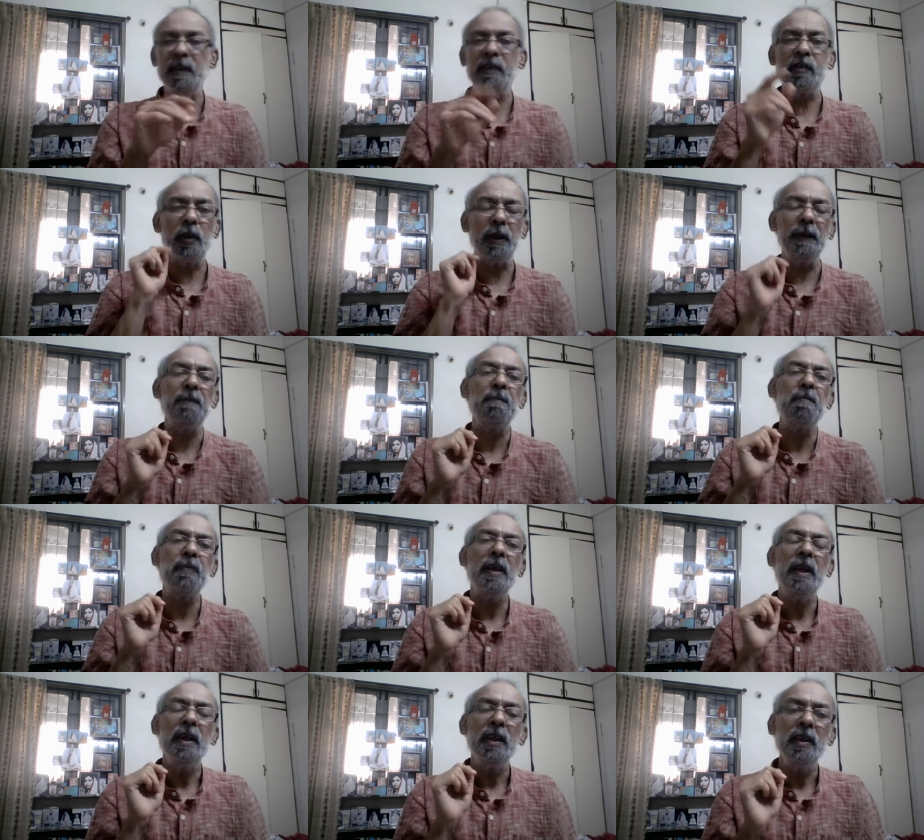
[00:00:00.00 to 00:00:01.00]
Sorry.
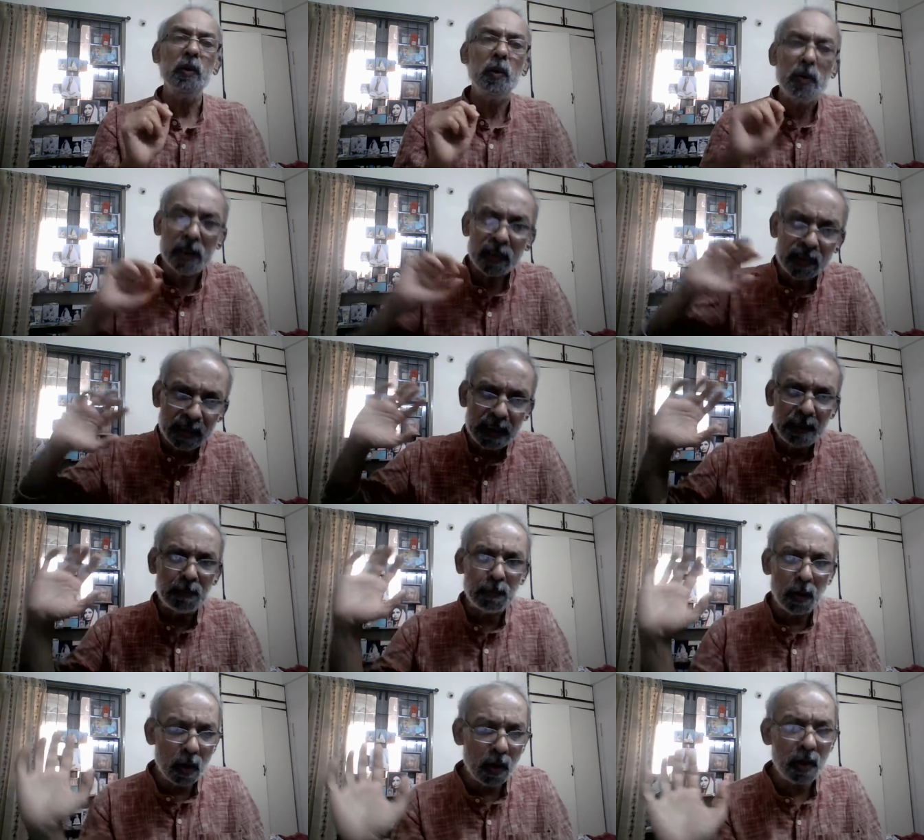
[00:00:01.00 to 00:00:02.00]
You just keep
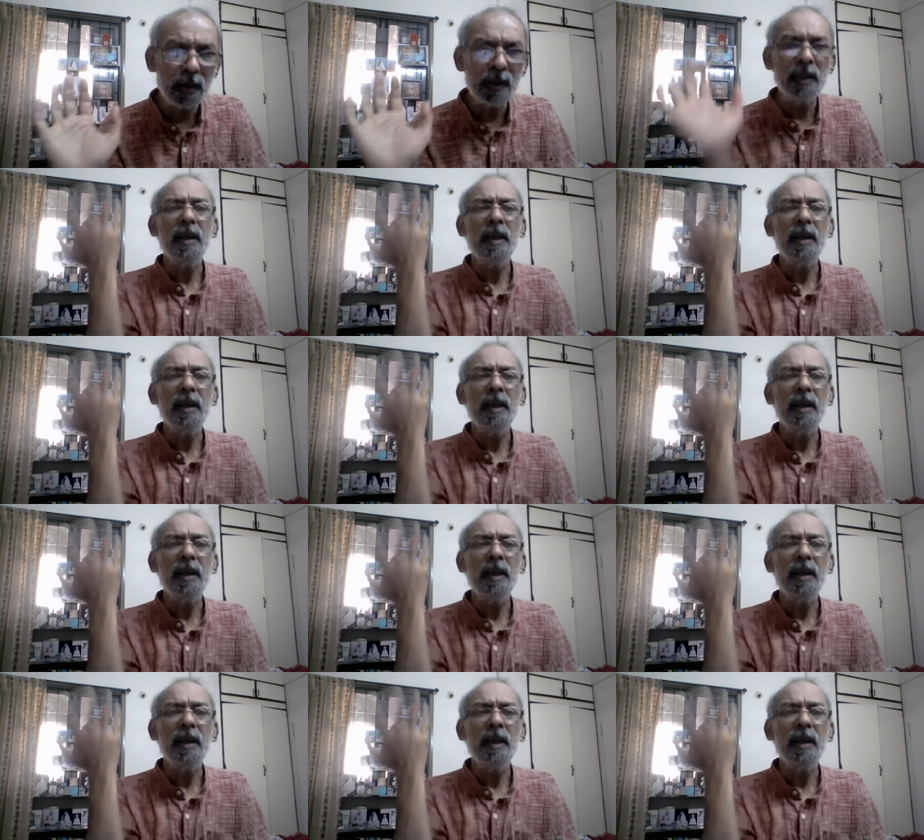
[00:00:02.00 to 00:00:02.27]
on